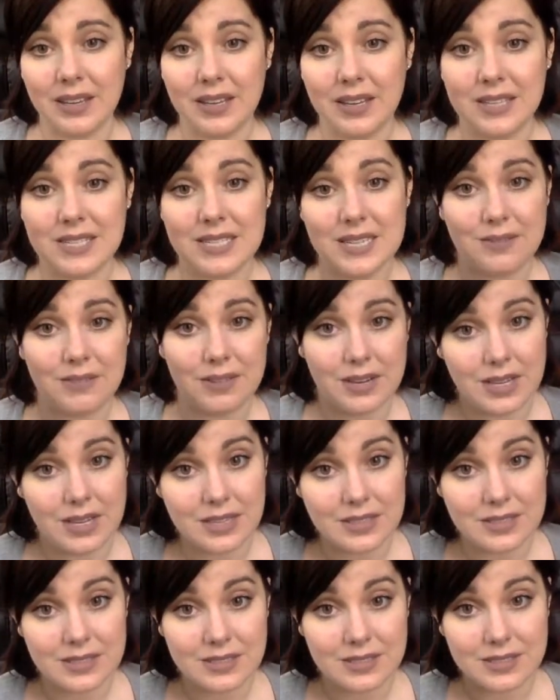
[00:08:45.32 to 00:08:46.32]

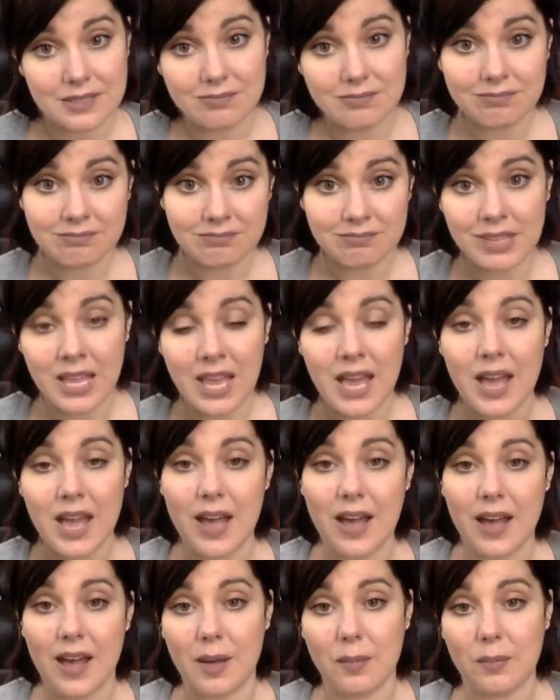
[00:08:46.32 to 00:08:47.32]
Tiffany's,
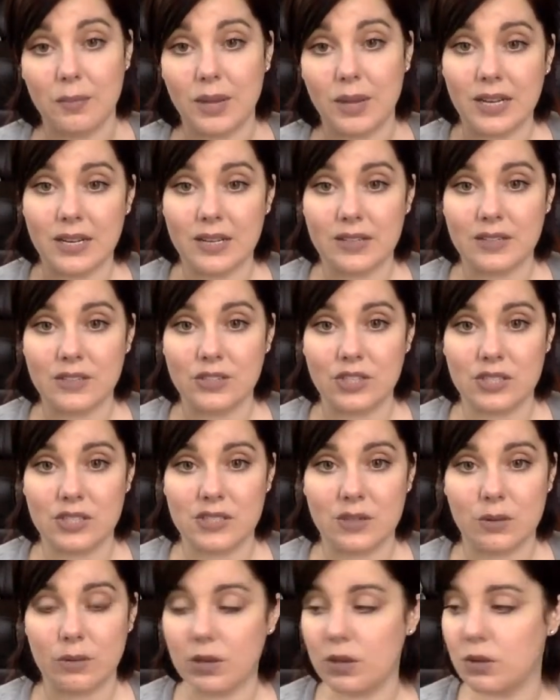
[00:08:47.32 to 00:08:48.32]
and it's just
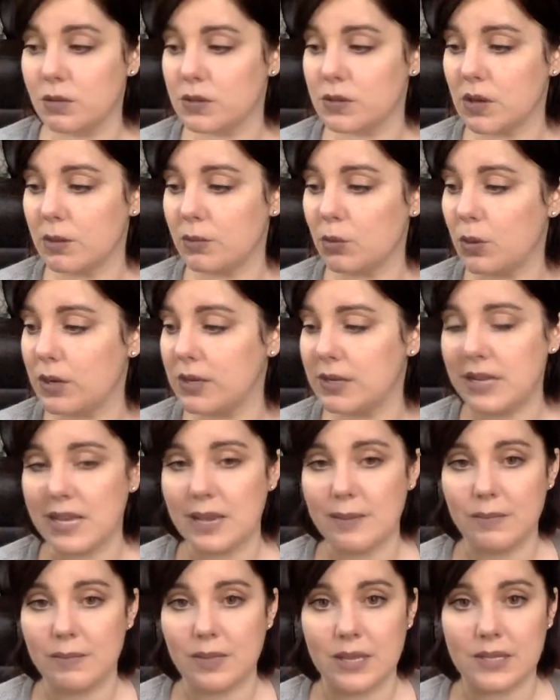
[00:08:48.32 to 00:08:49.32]
so cute. So I'm going to
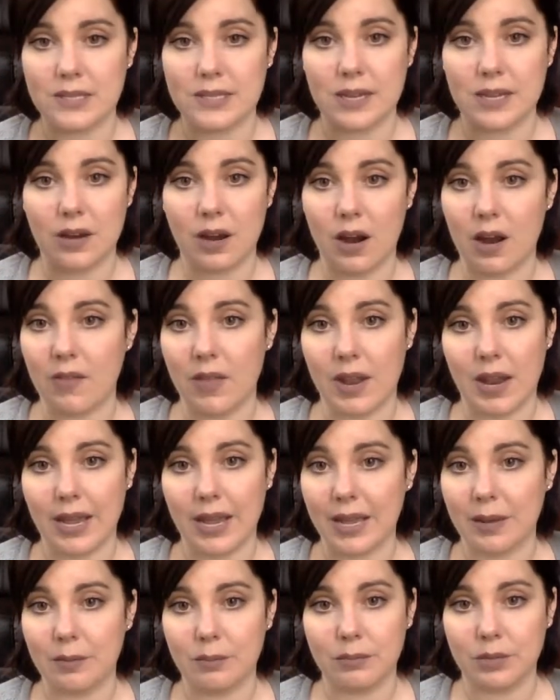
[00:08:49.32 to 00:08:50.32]
keep these here, and then I
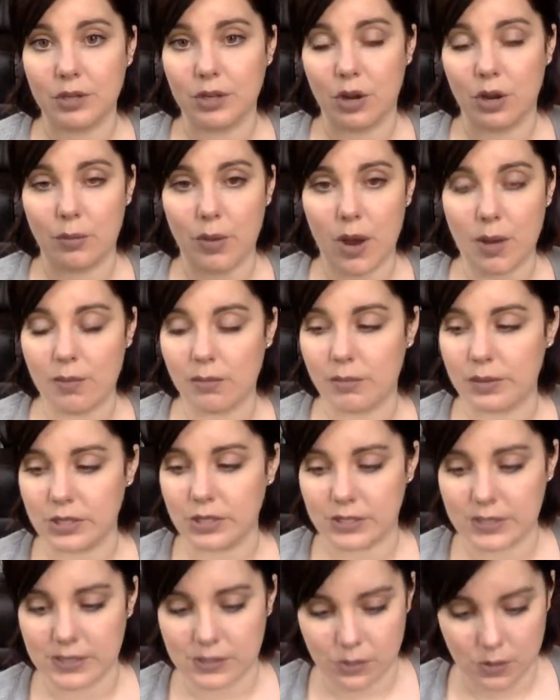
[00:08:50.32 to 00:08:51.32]
can, probably
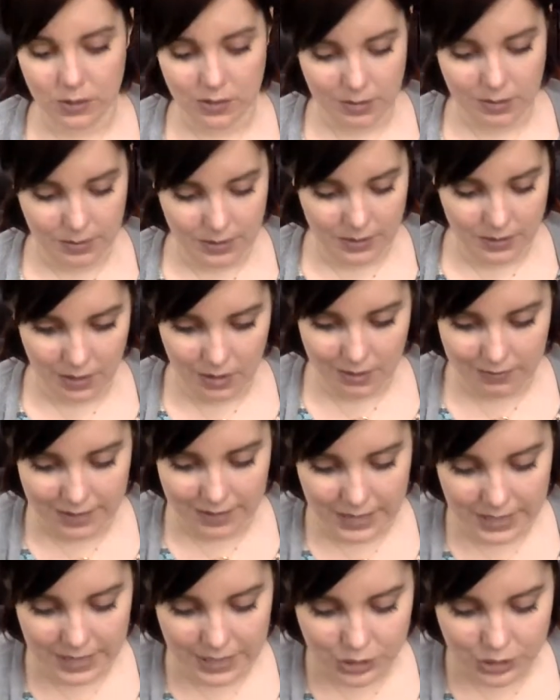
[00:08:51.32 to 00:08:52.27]
just store them in there if I need